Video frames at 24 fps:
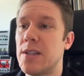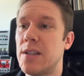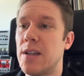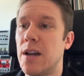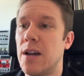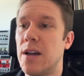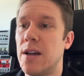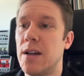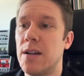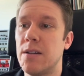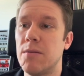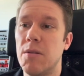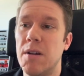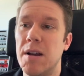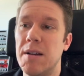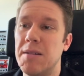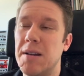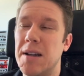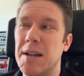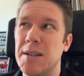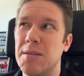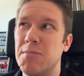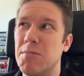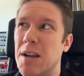There are
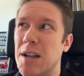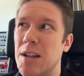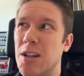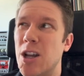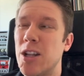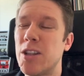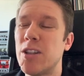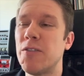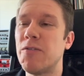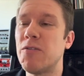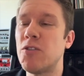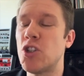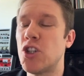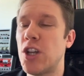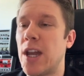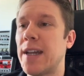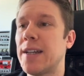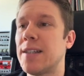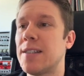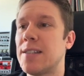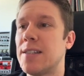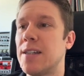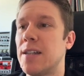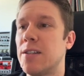a lot of
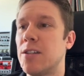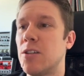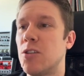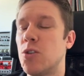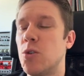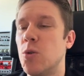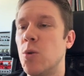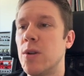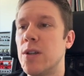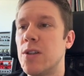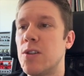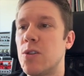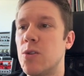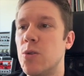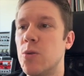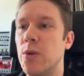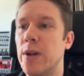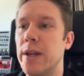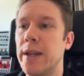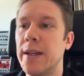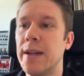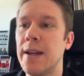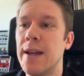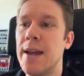checks that the tool is
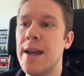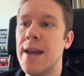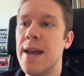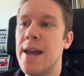doing.